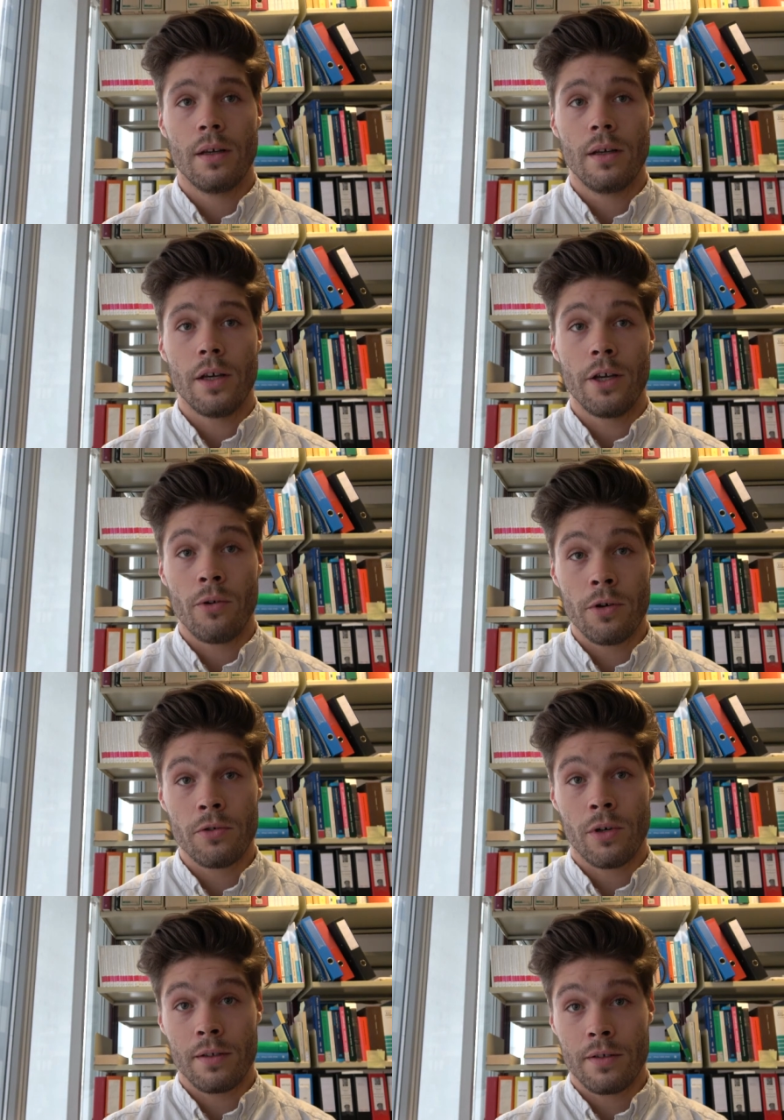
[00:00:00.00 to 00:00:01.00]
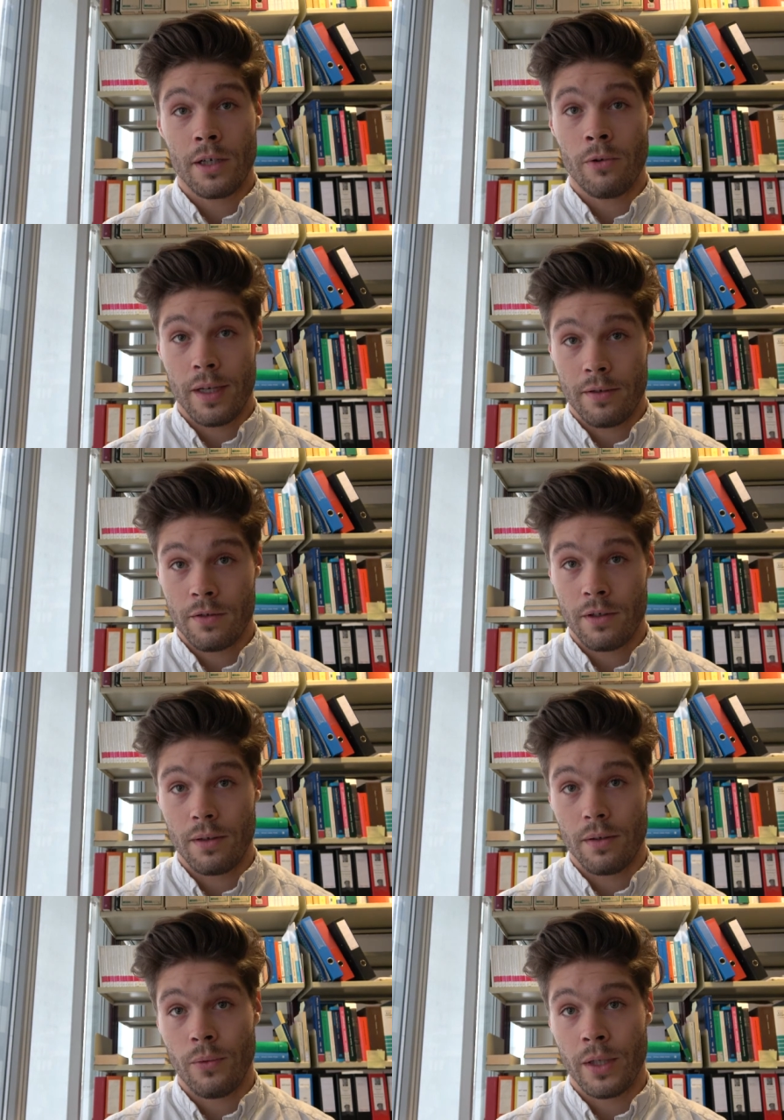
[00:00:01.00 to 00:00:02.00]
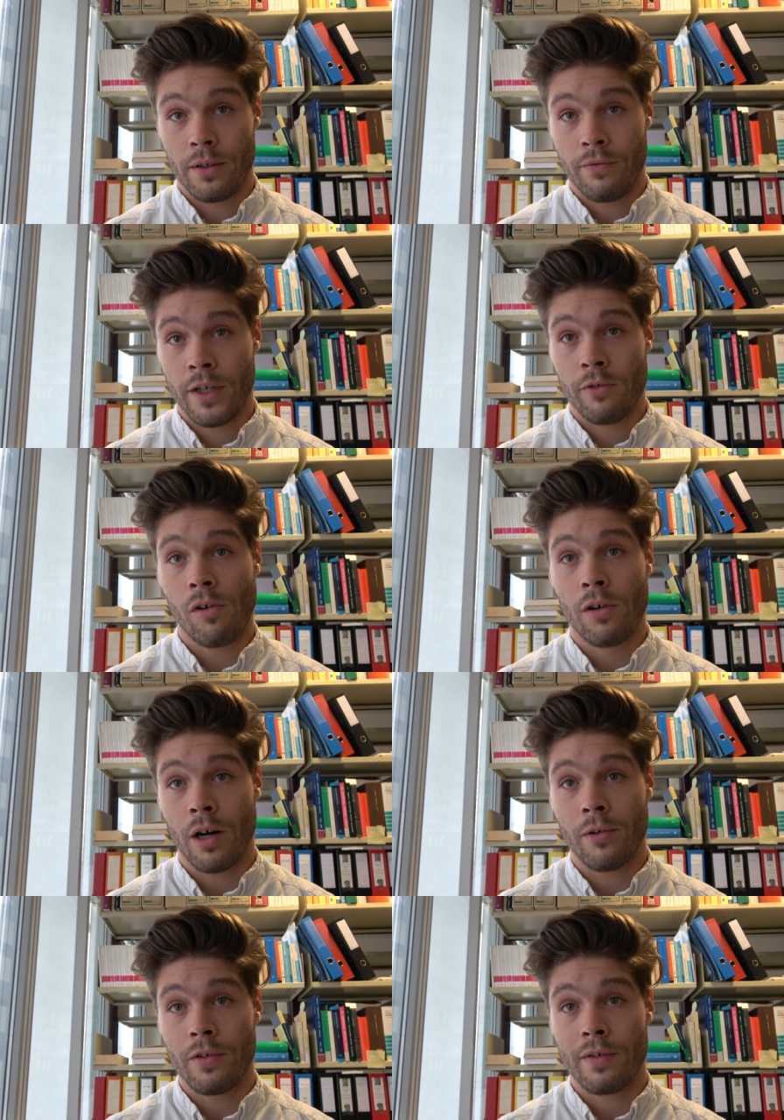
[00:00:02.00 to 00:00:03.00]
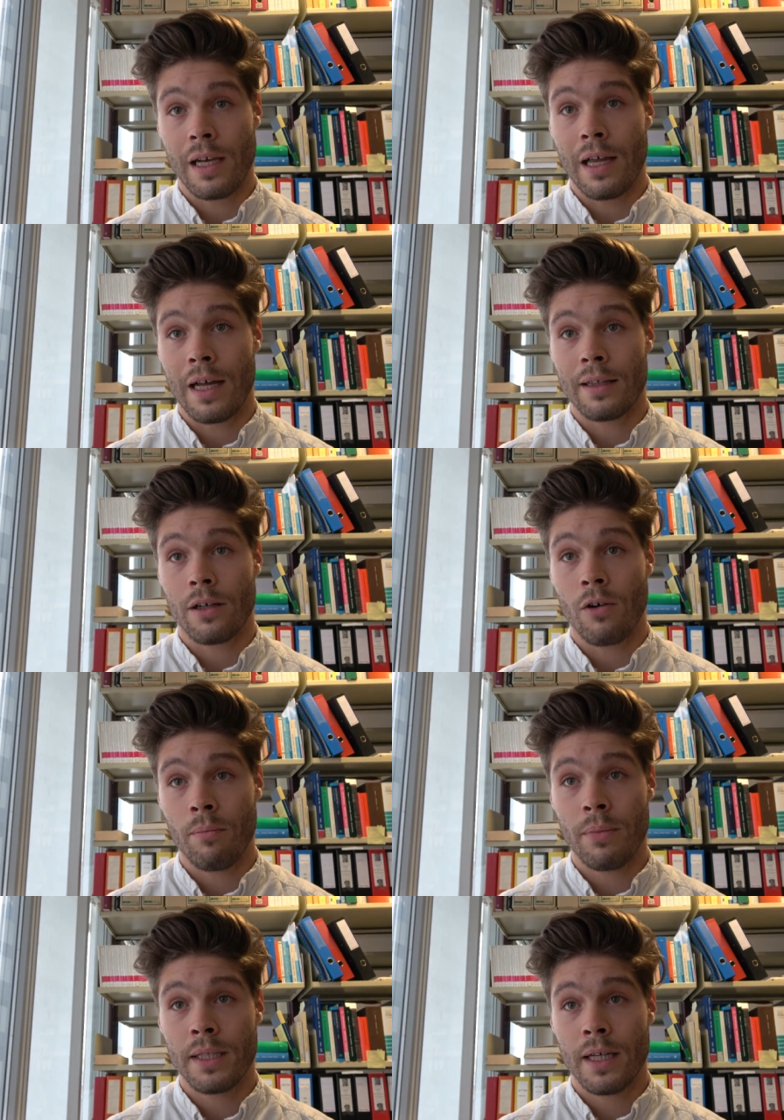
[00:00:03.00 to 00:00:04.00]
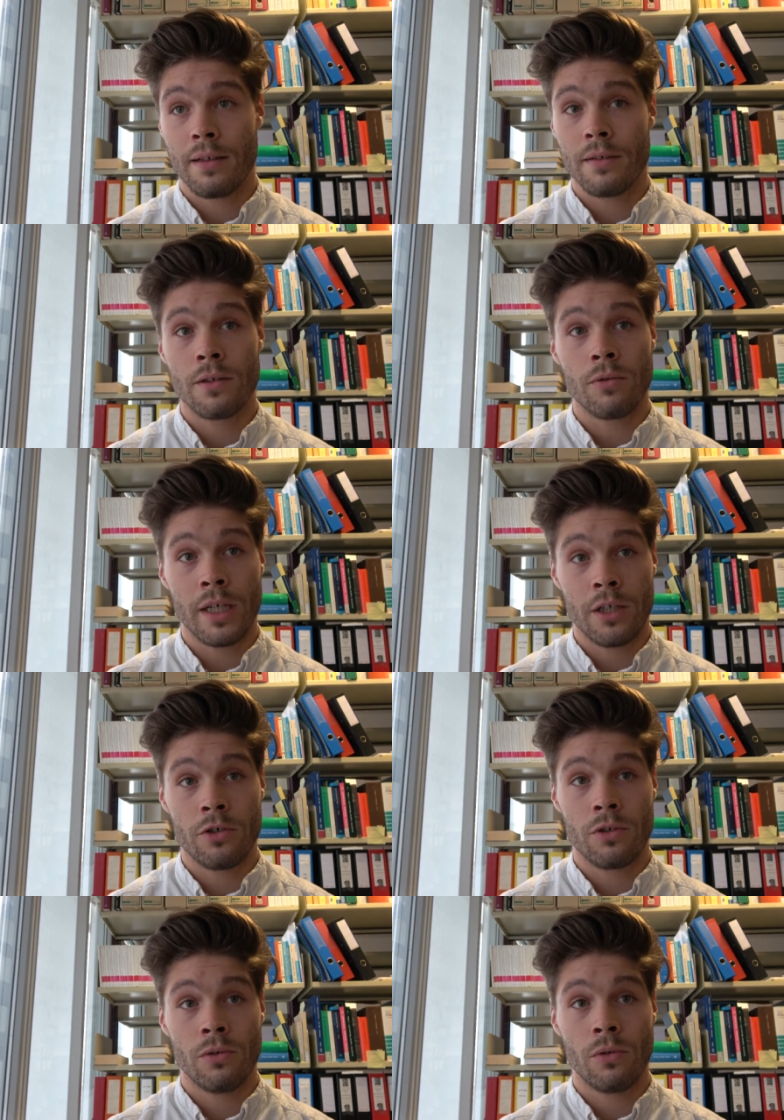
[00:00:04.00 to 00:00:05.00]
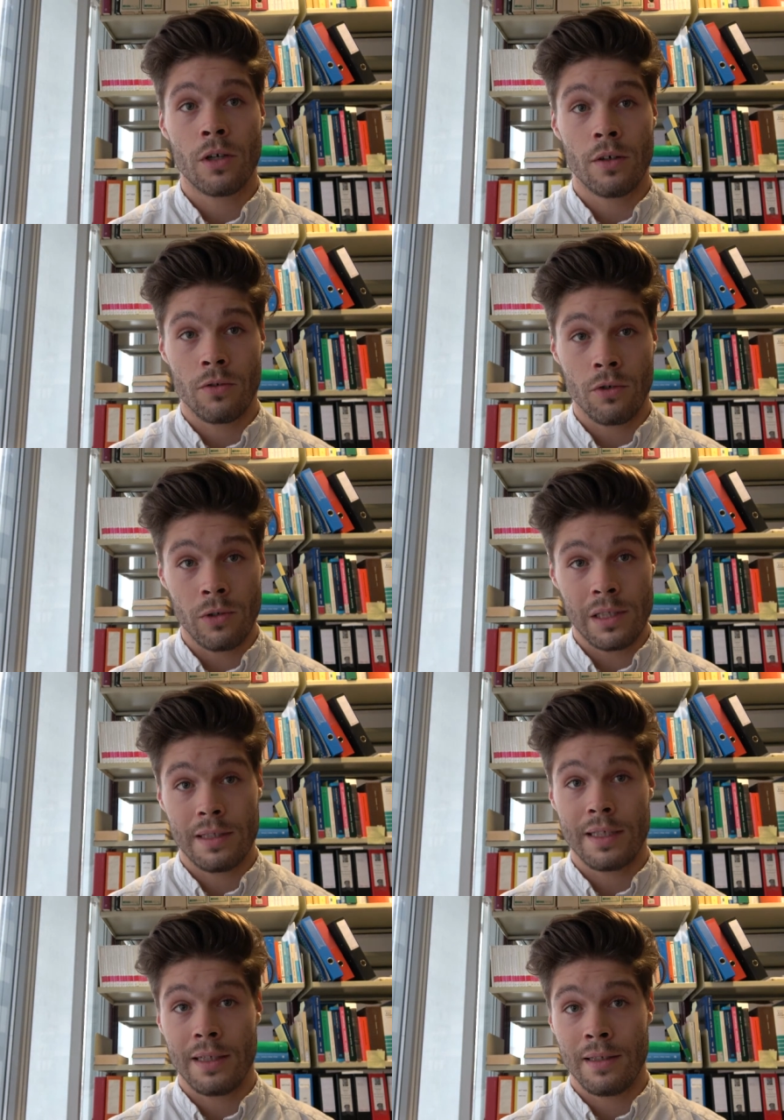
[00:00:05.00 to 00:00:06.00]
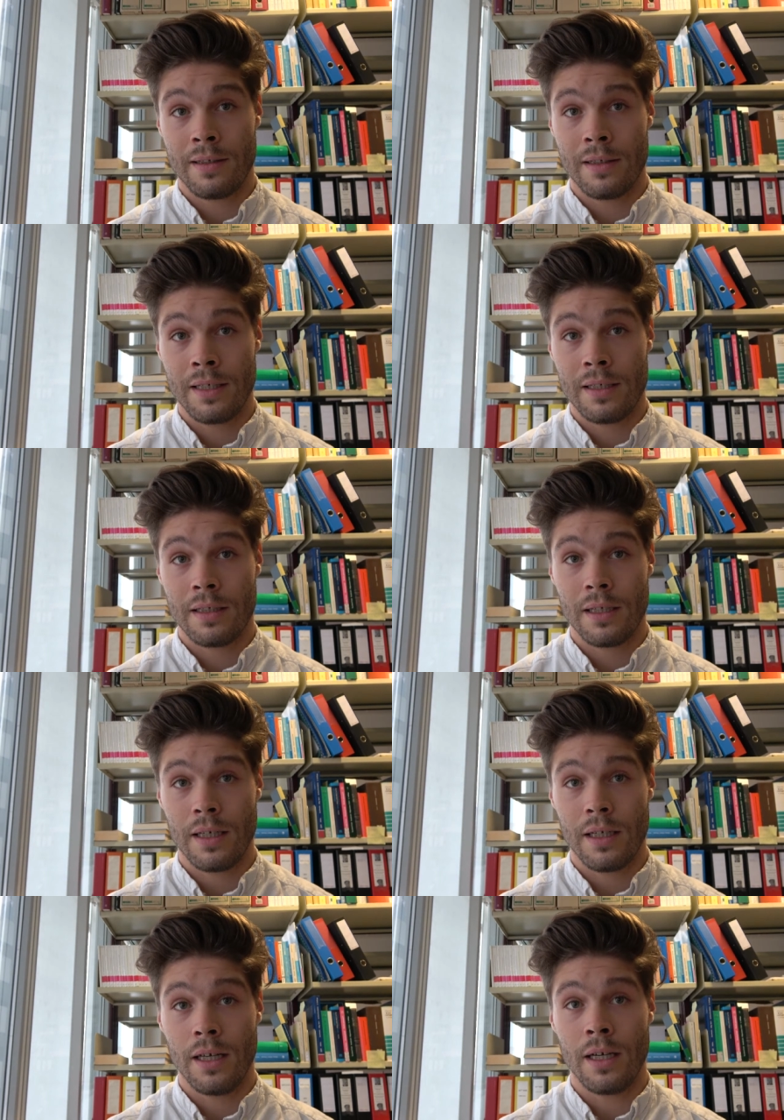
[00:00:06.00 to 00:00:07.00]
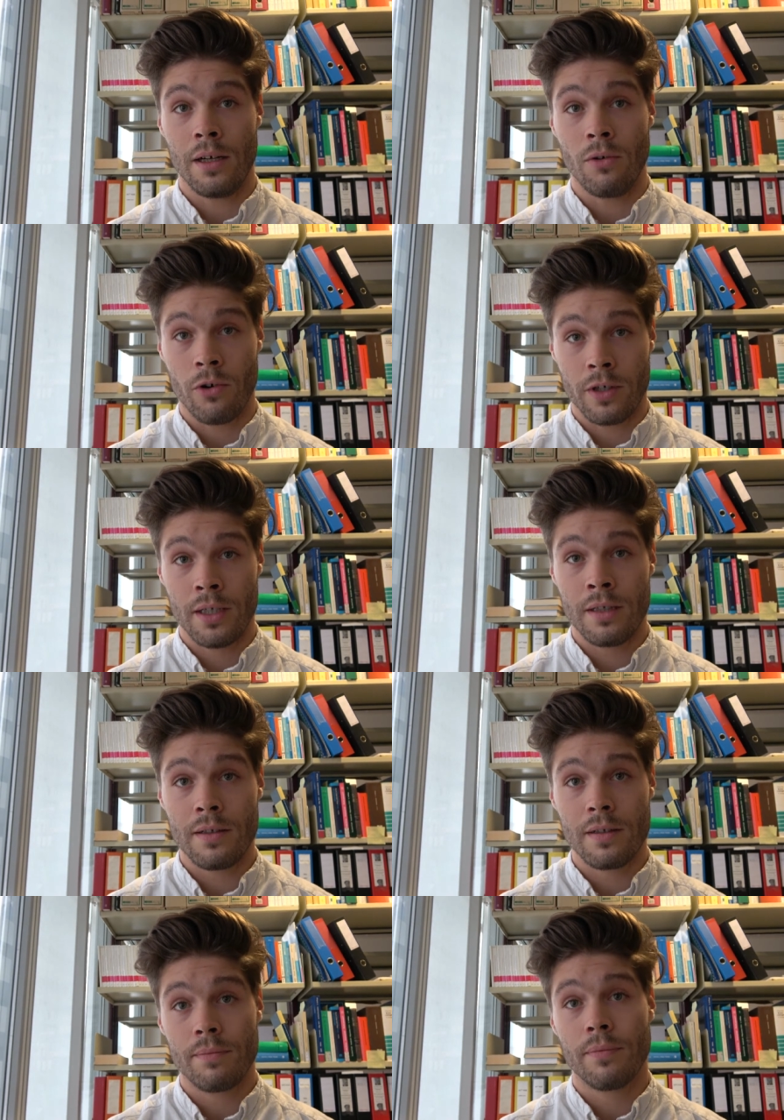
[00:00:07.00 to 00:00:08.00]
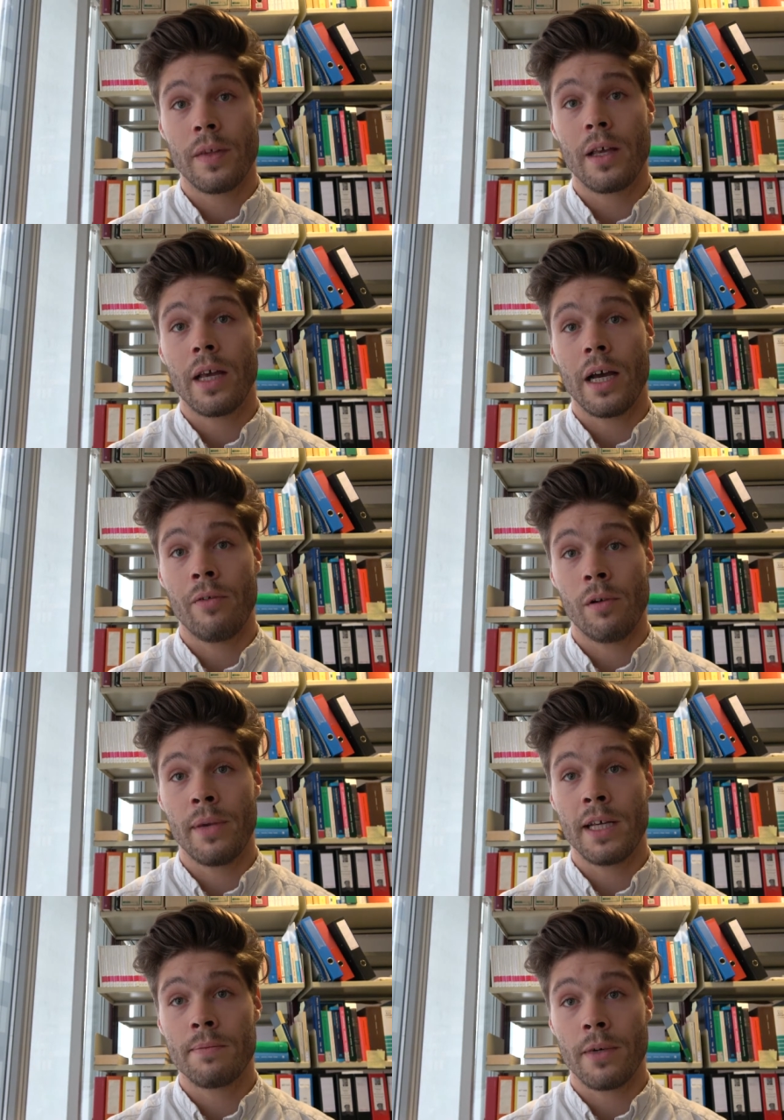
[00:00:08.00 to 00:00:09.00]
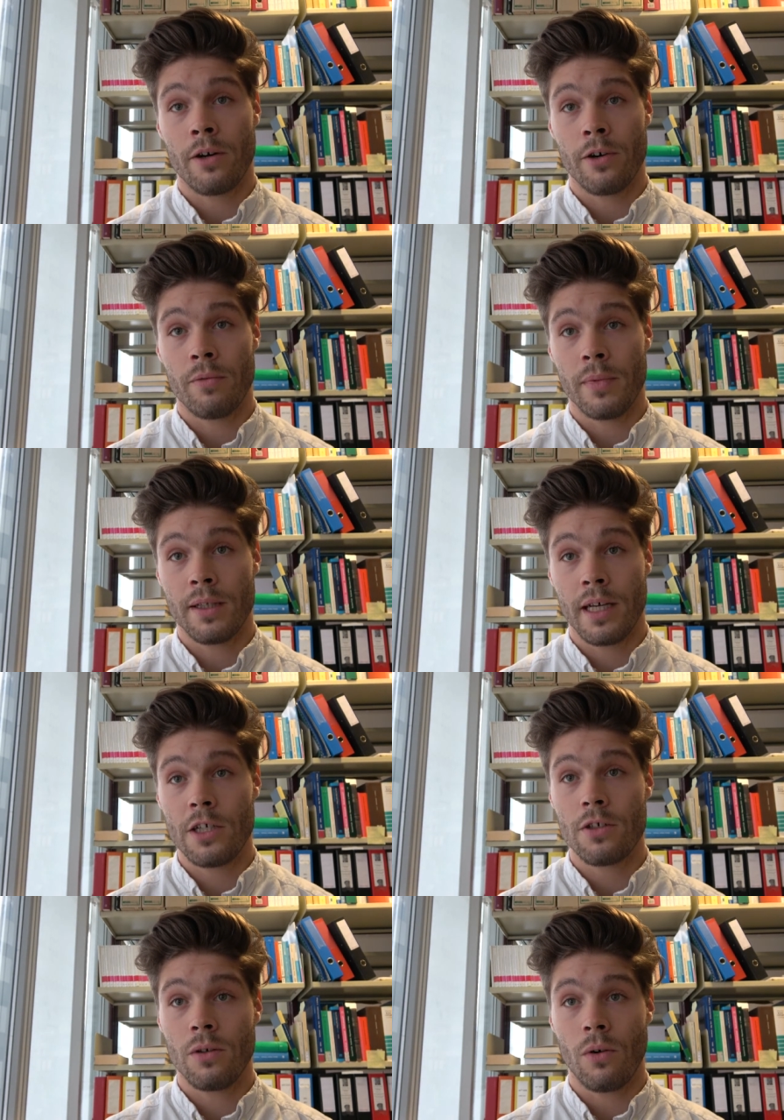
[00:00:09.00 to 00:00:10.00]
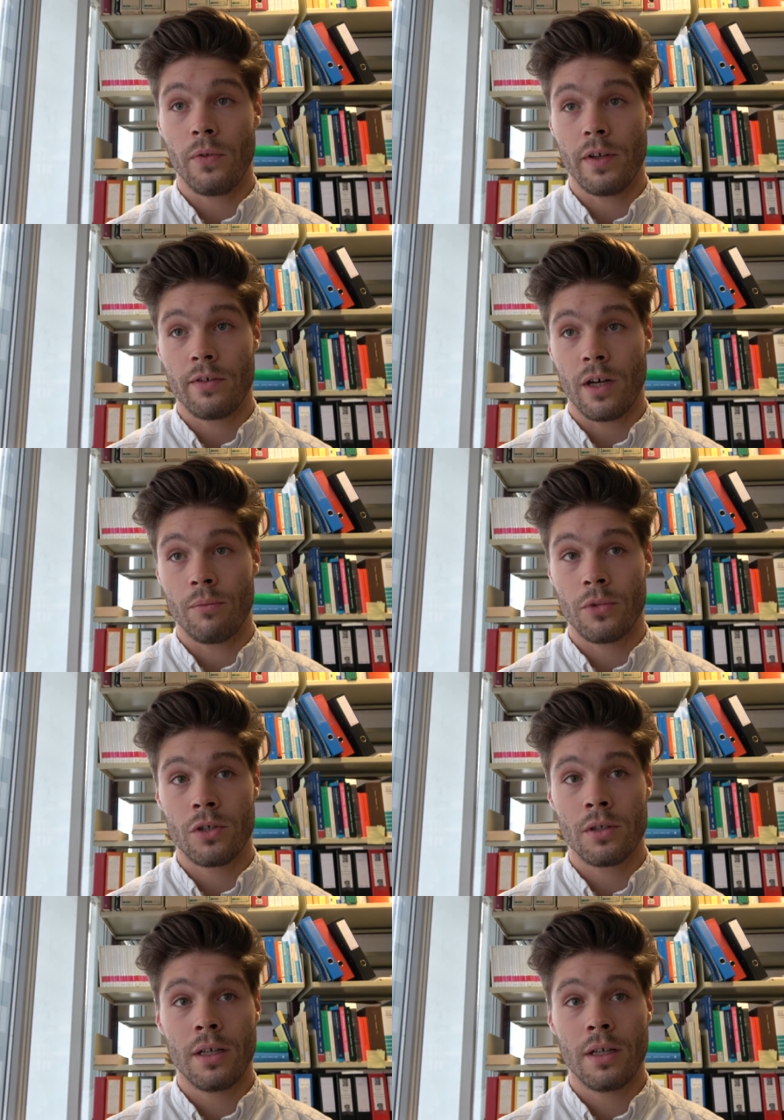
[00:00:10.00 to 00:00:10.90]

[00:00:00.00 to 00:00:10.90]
In order to answer the question whether the Federal Council had the competence to issue custodial sentences in an ordinance, I will base my argumentation on the assumption